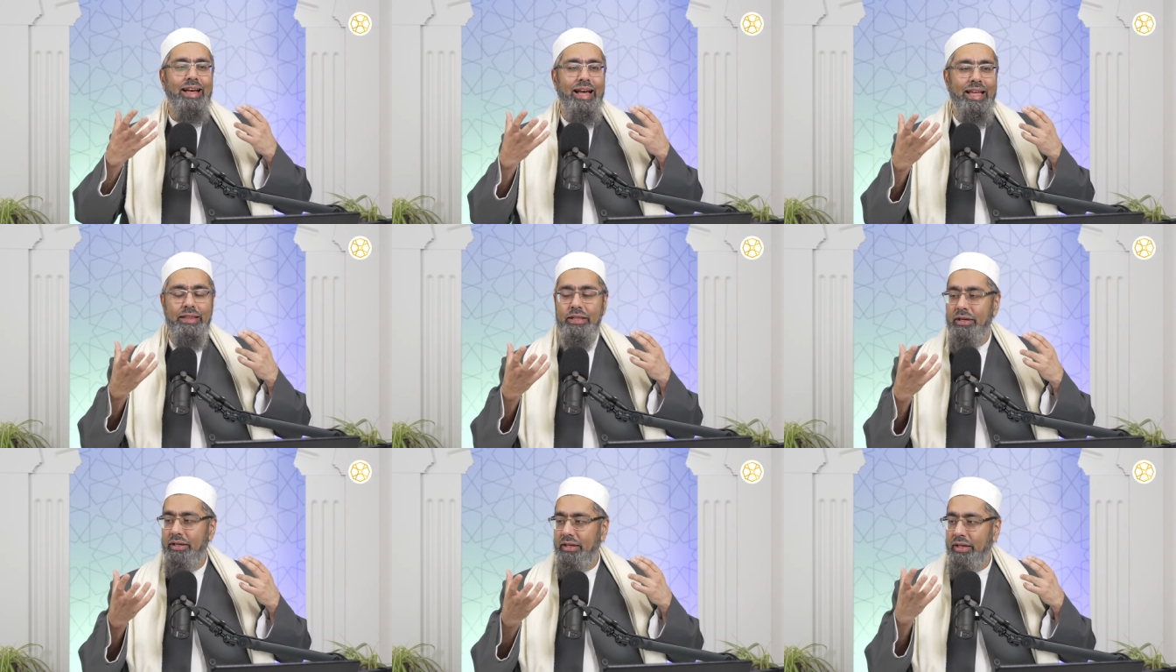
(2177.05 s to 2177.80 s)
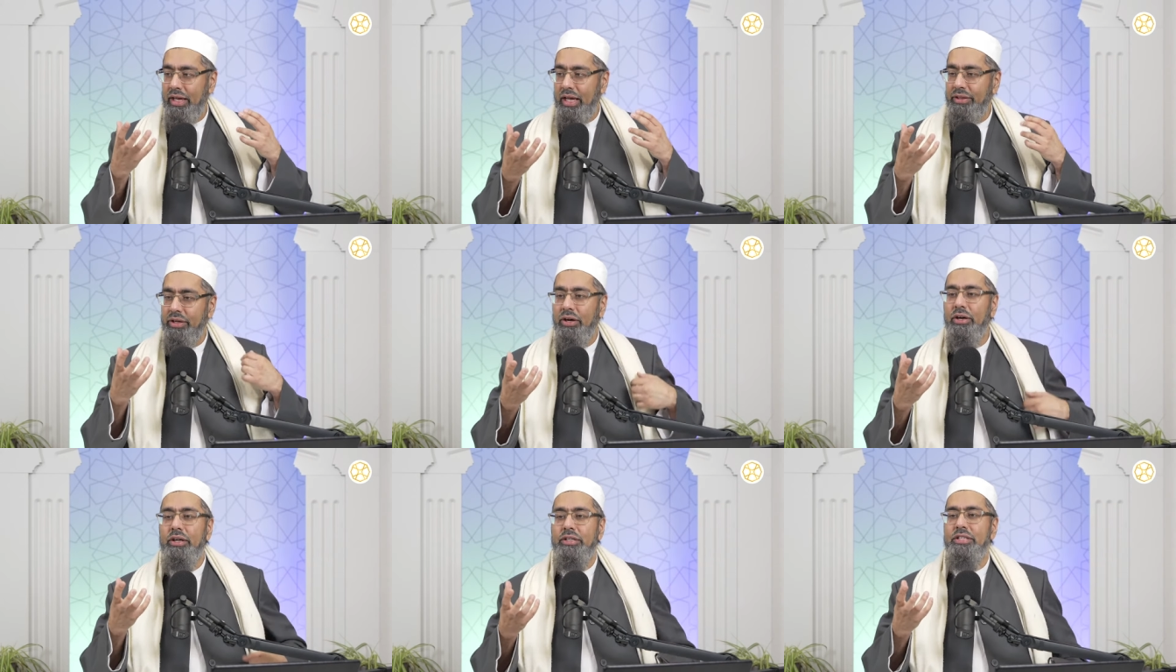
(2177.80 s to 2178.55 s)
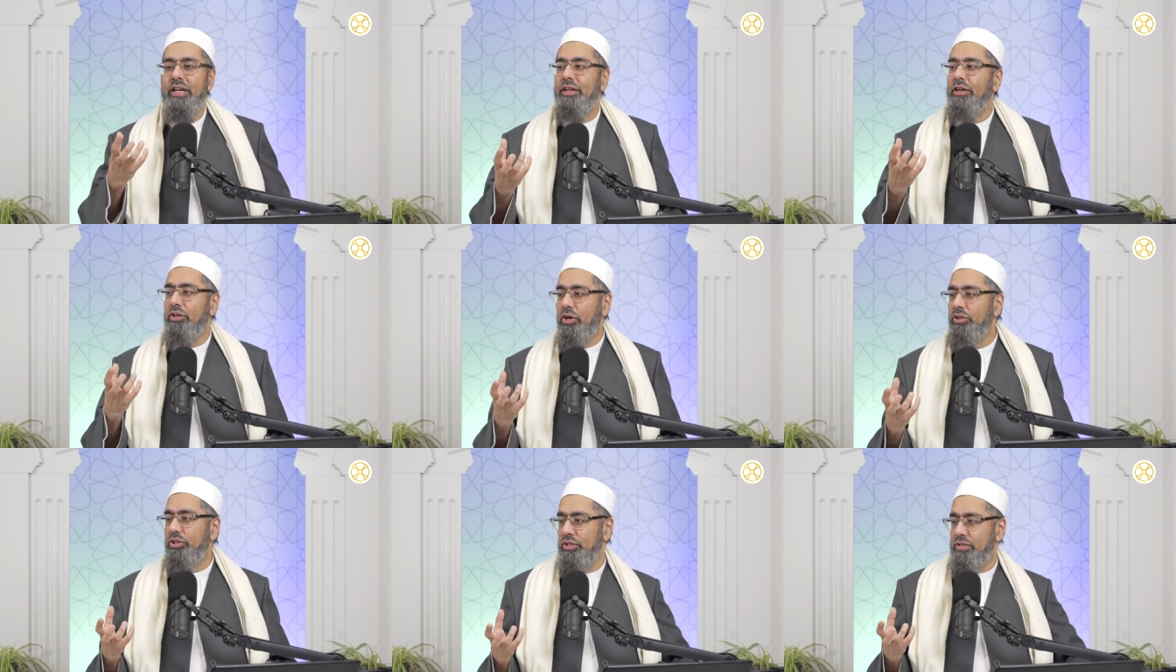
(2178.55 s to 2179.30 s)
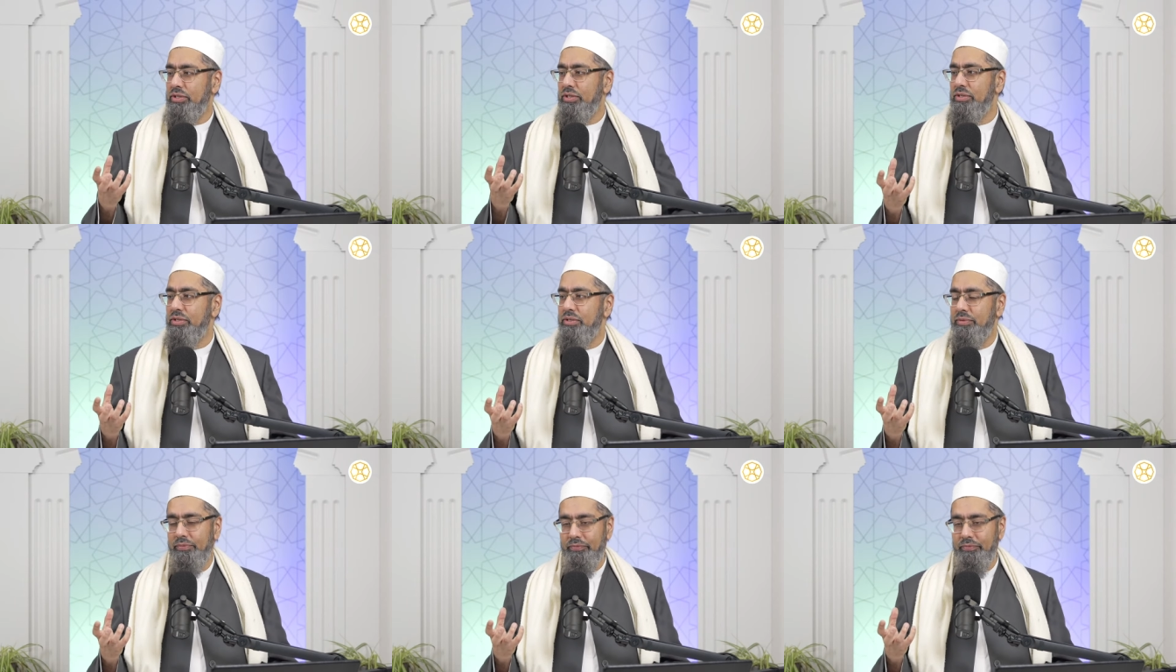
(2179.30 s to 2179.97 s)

and the, and the heart and our consciousness.